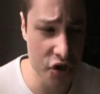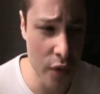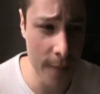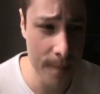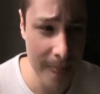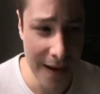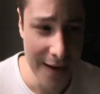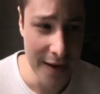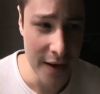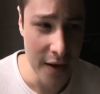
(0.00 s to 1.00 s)
Well,
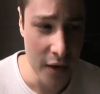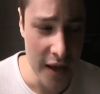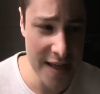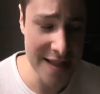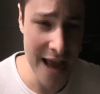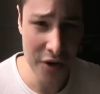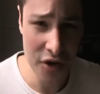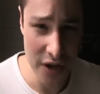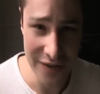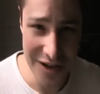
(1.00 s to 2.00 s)

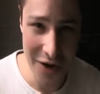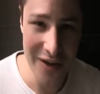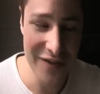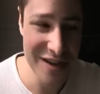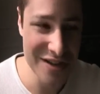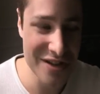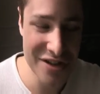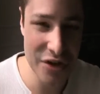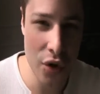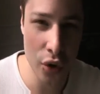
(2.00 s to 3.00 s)
if this is a cool